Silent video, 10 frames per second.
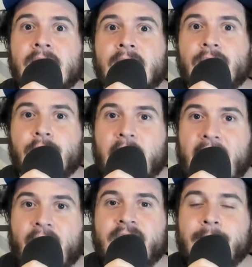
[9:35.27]

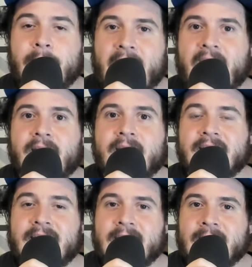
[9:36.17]
Rowdy back at
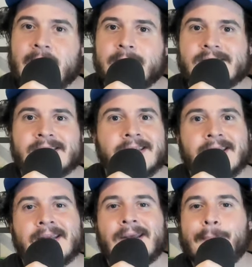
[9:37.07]
Gibbs.
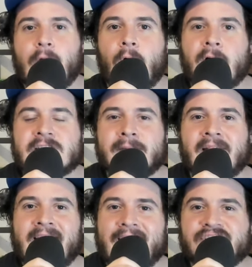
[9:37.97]
But
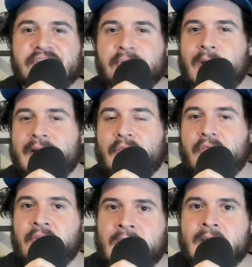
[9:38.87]
ultimately, I do not
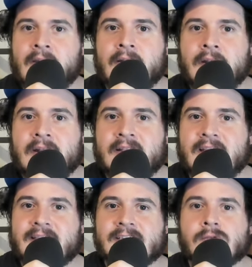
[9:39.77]
think that
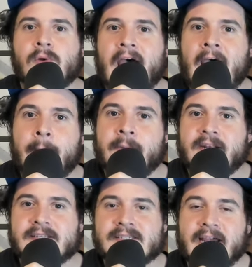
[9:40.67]
this will happen.
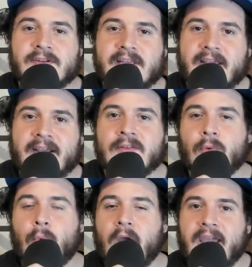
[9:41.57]
It sounds like the
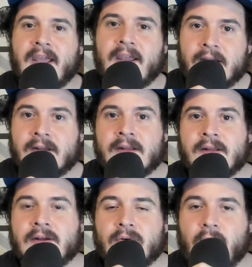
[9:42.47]
way
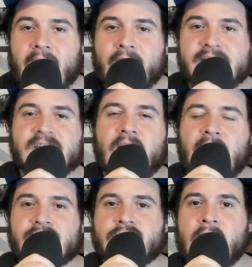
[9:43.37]
Rowdy's
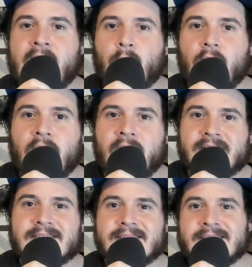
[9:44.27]
contract works,